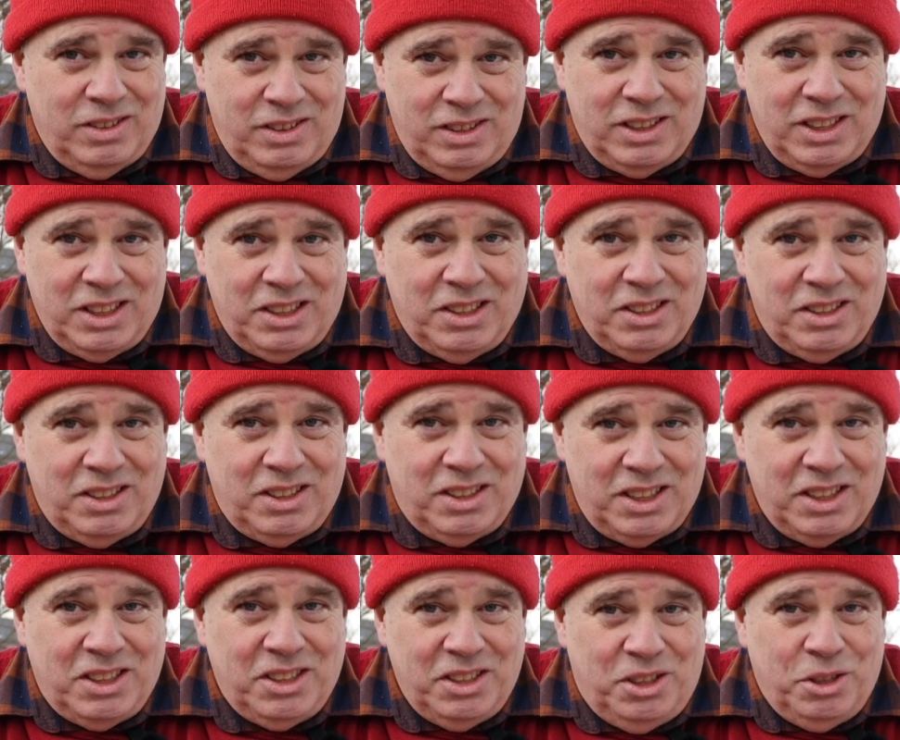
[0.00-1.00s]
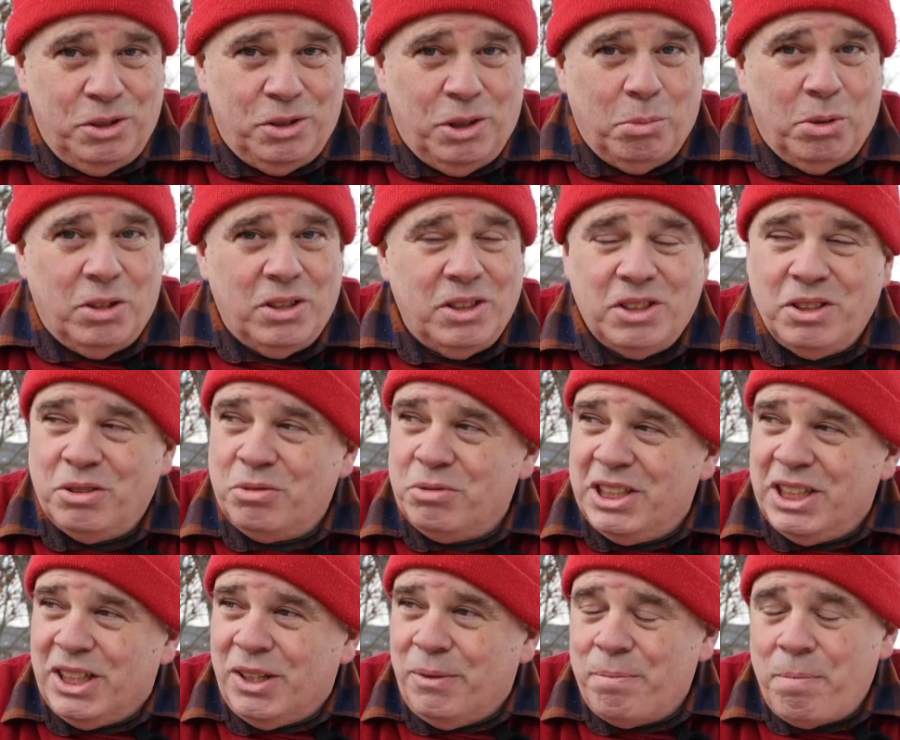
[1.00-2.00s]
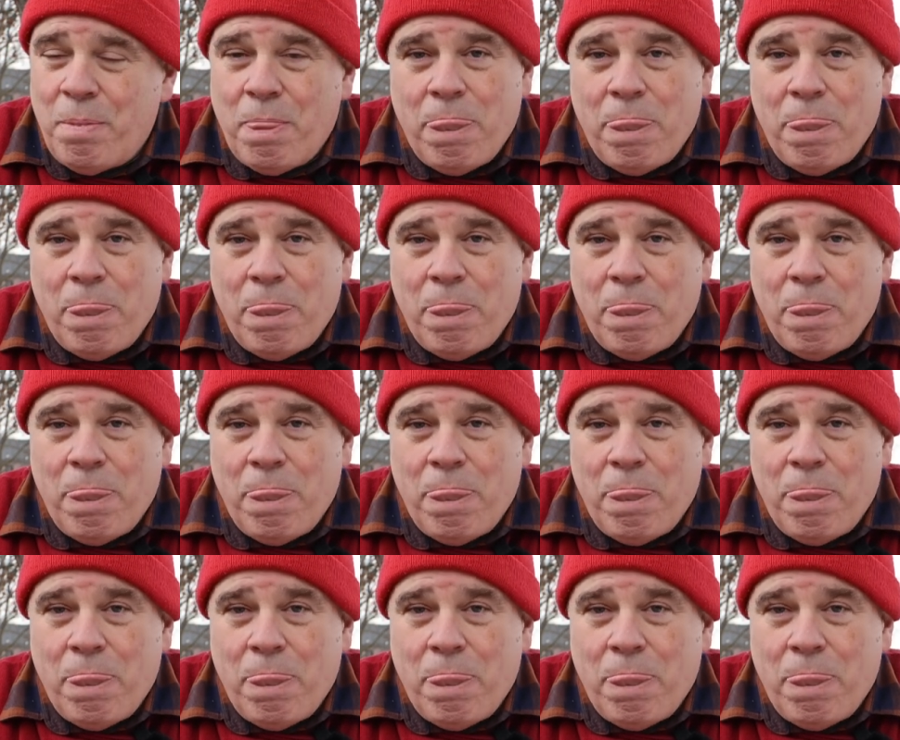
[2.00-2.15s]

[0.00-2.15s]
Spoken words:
This is doable. This is real.